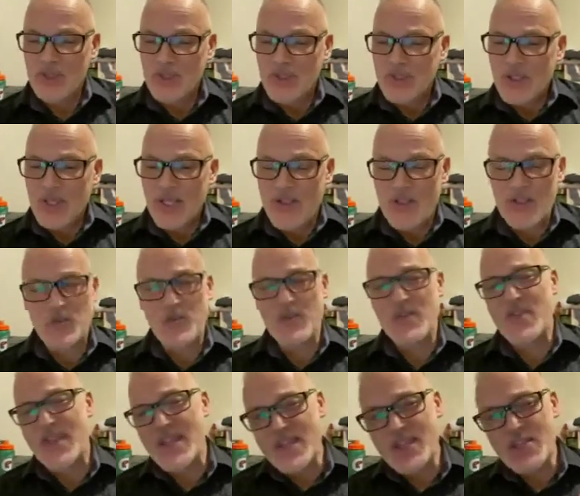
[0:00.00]
And so
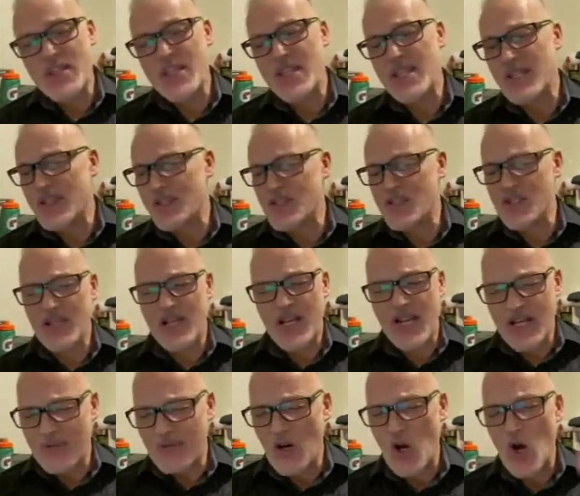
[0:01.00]
these are the, this is the
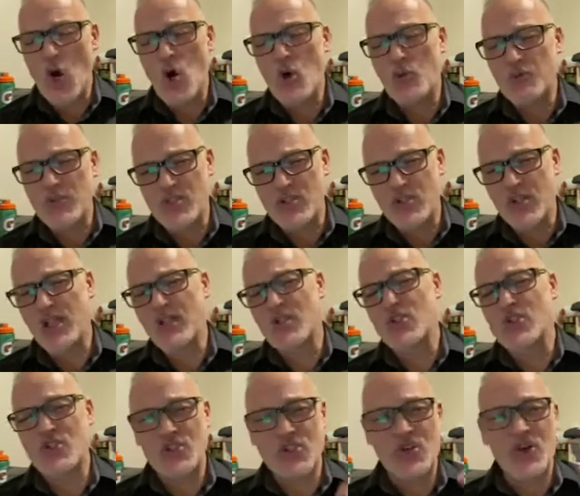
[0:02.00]
kind of hope that's got to
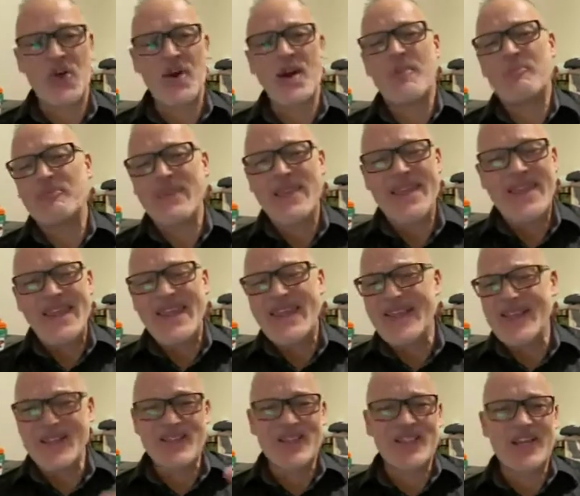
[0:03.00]
stir up
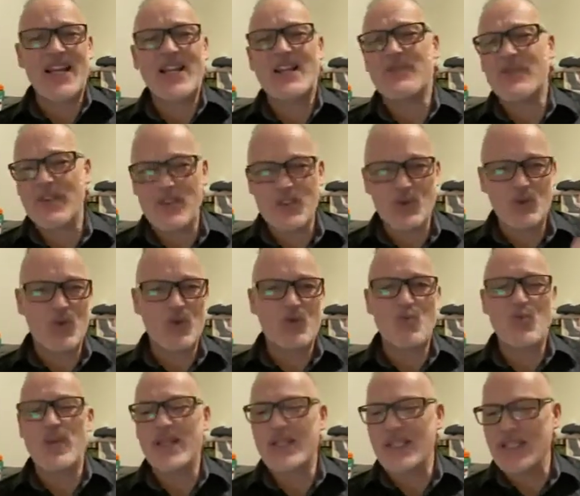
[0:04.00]
inside of us when
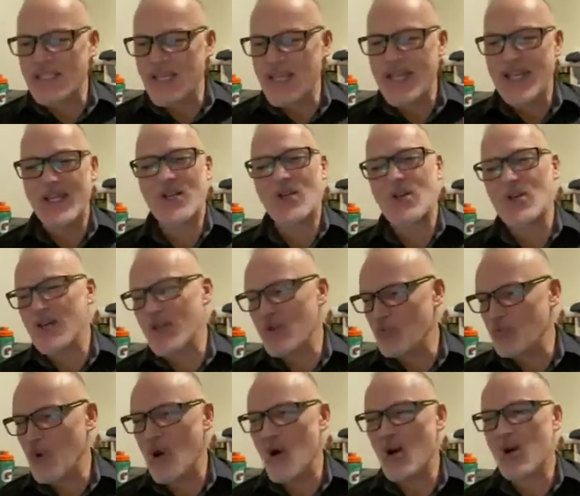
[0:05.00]
we linger and
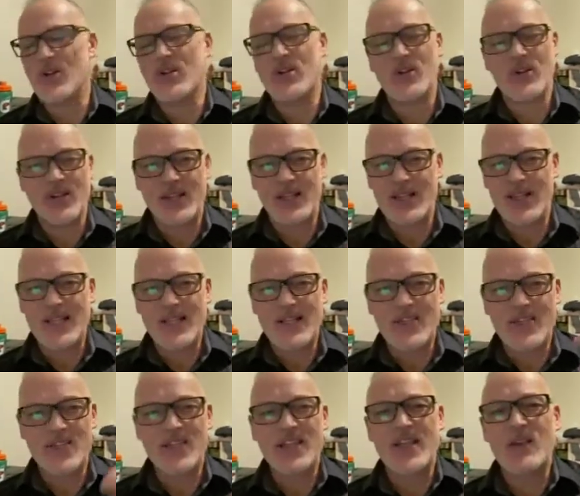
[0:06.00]
ponder and
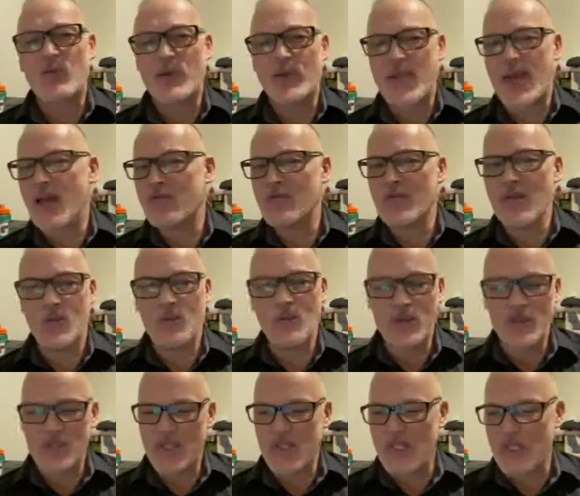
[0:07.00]
sit with Advent
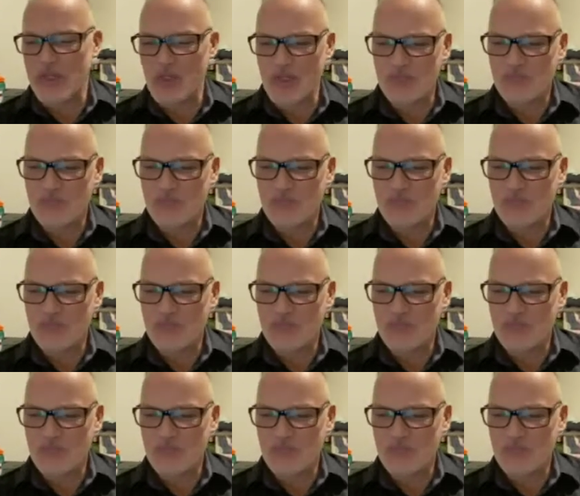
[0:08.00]
once a year.